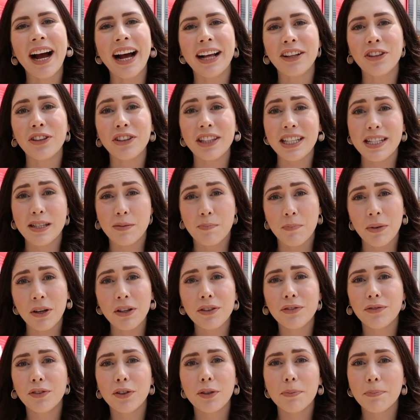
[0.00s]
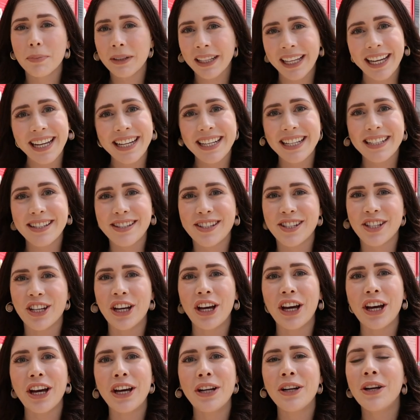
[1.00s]
I got this beautiful pleated
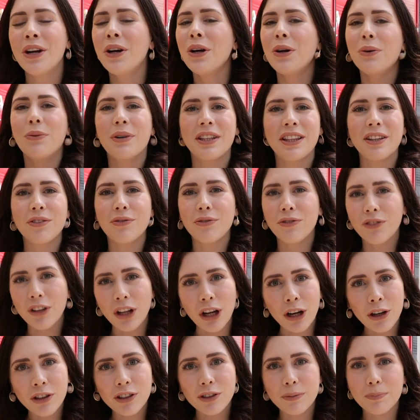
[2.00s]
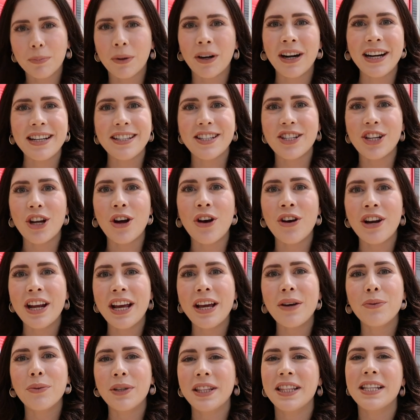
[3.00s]
skirt with a floral print on
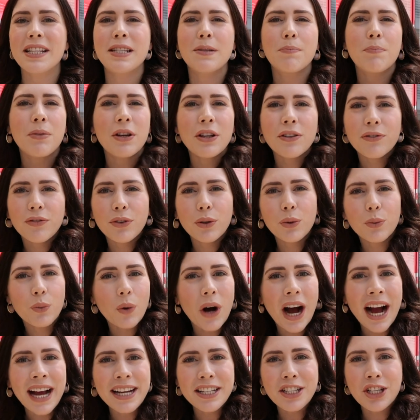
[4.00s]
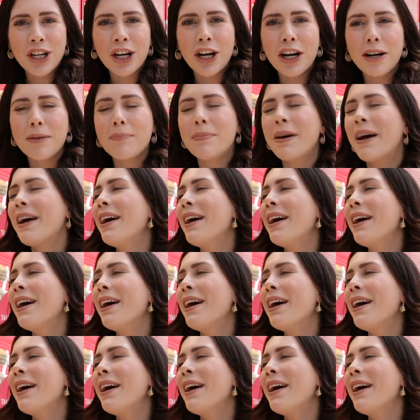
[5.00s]
it, with this beautiful white top